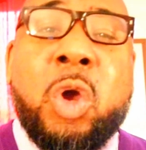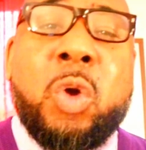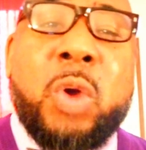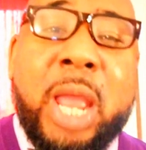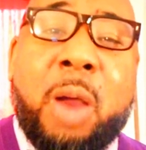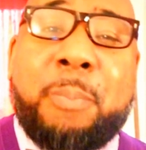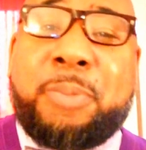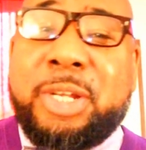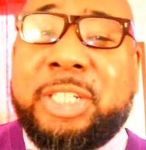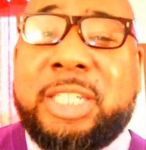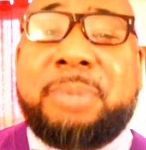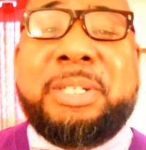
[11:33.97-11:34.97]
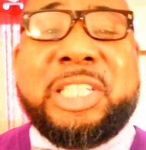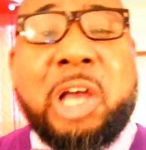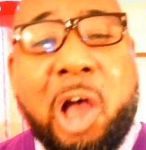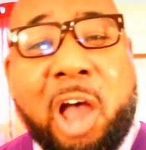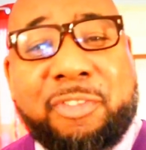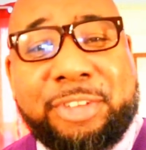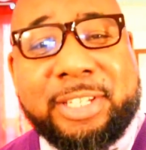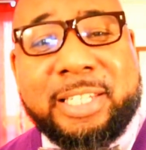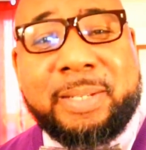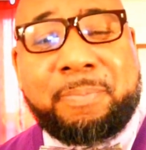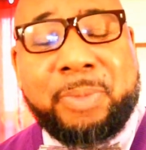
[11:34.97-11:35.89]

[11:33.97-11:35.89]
who helped push them into office.